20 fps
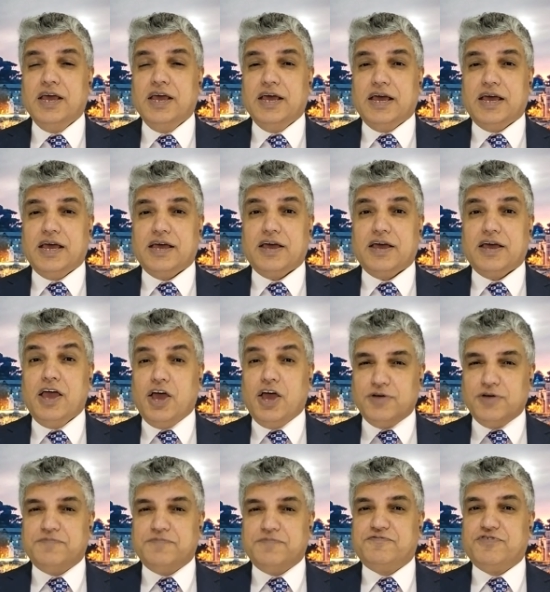Uh,
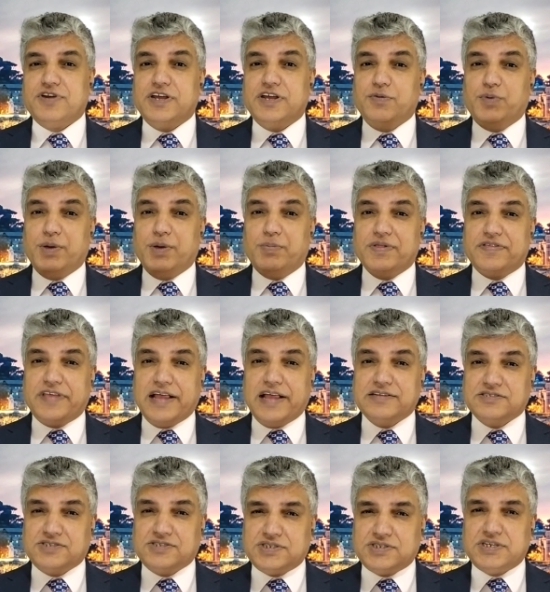hopefully, we will
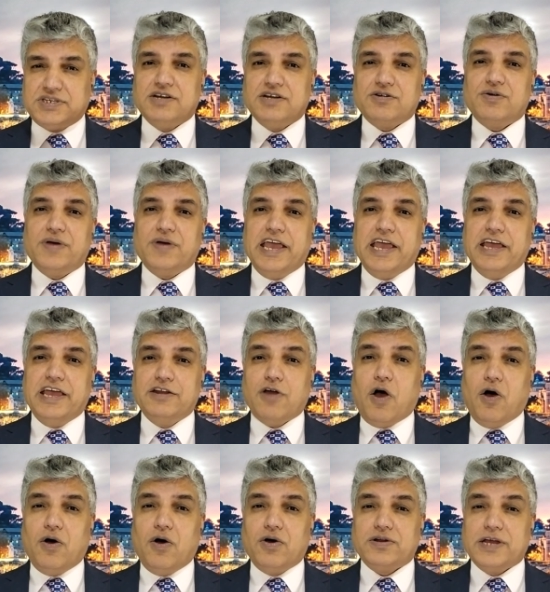then zero in
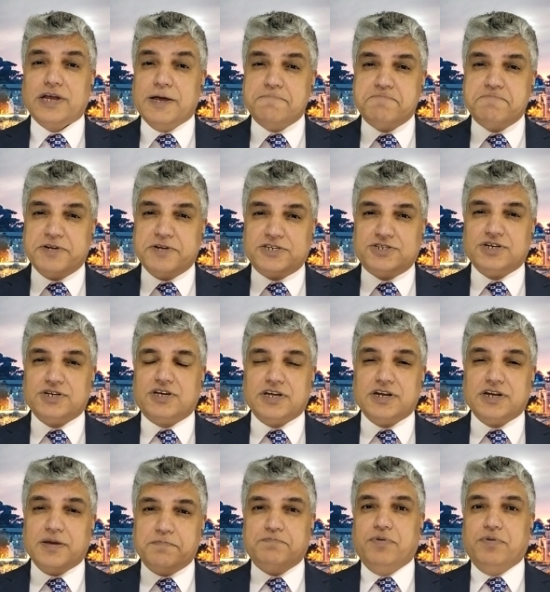on a
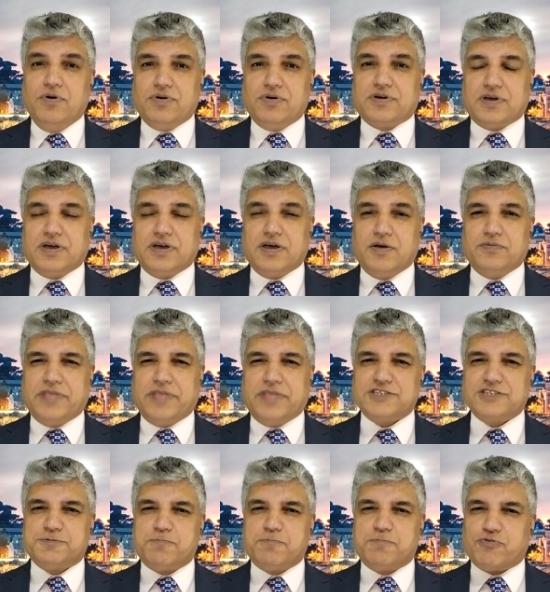particular book uh,
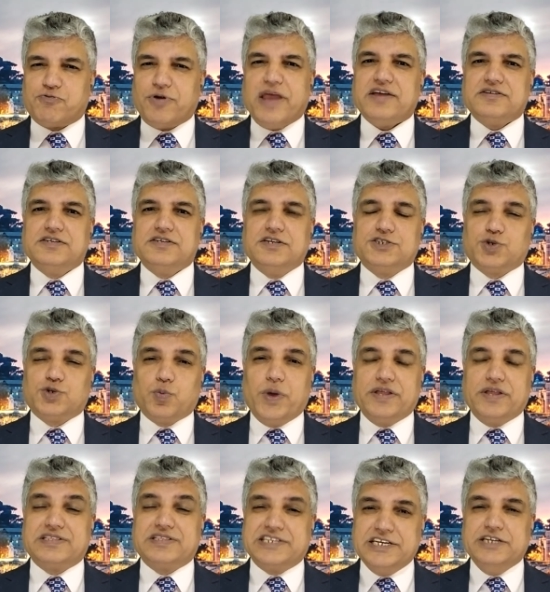that's pregnant
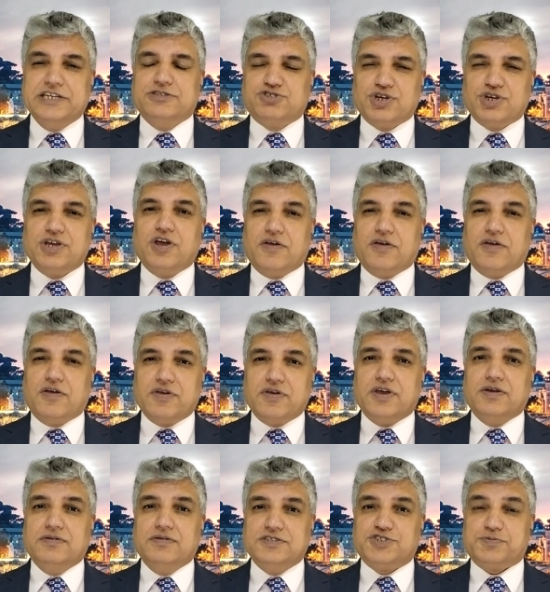with teaching on the
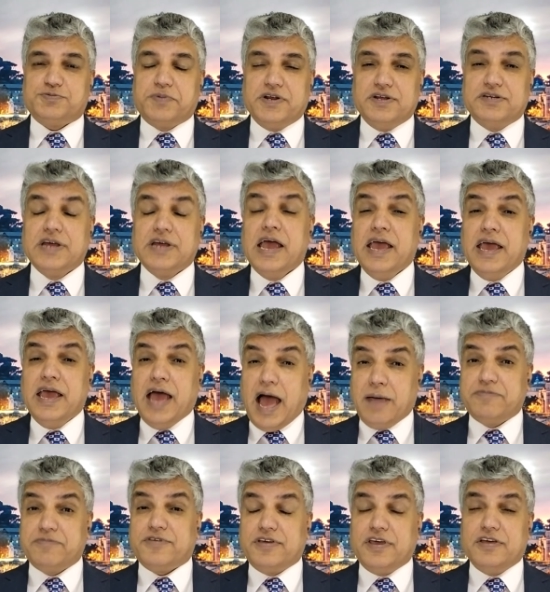Holy Spirit.
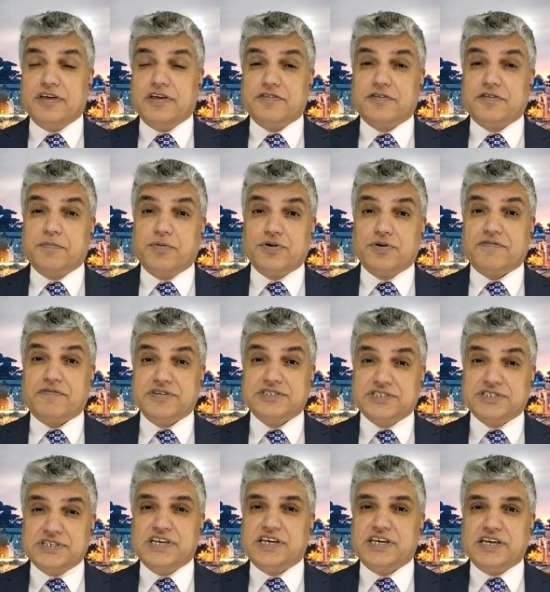I'm thinking of the book of
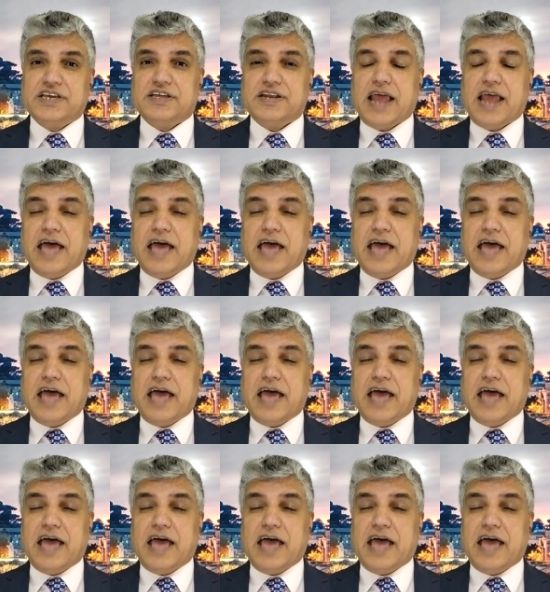Ezekiel